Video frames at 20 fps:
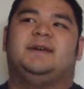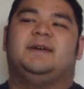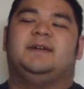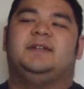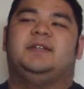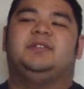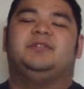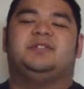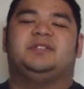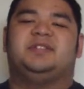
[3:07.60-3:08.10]

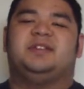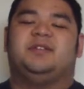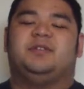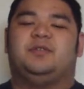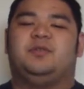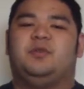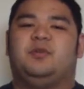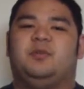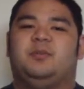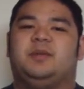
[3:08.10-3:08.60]
interesting or
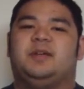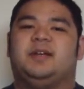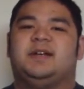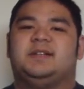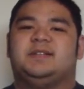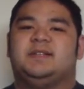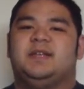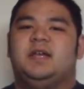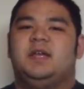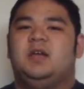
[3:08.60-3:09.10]
cool, because
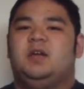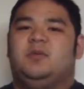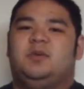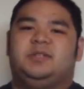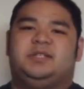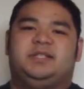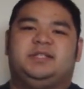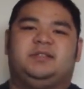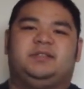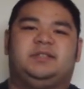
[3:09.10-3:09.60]
once
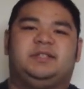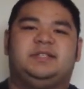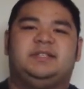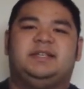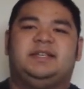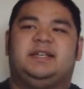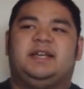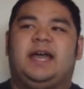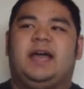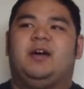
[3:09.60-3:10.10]
you start to
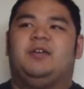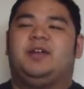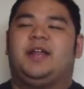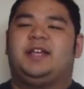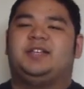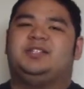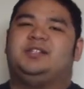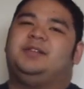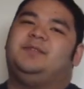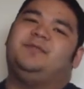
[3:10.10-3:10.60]
see how it
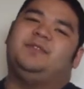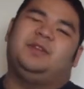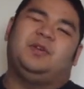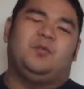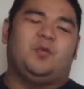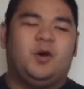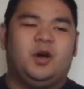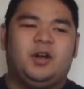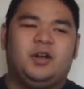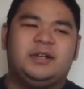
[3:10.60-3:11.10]
actually really
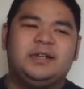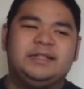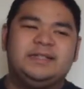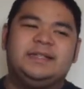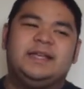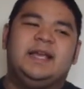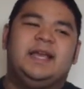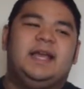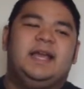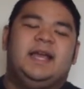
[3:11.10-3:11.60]
works,
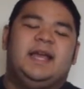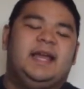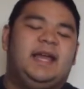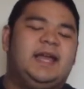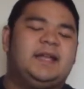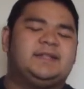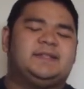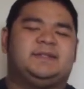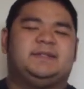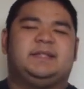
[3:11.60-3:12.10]

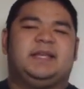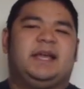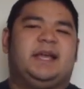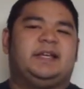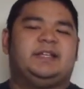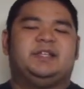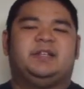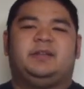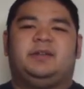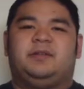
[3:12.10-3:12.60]
it's
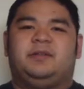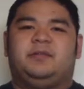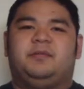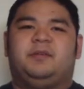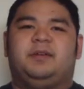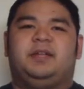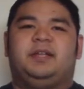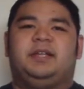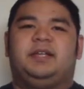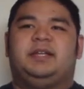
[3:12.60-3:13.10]
actually
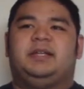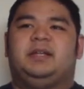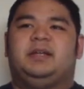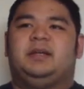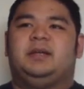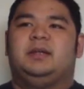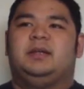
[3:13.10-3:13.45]
really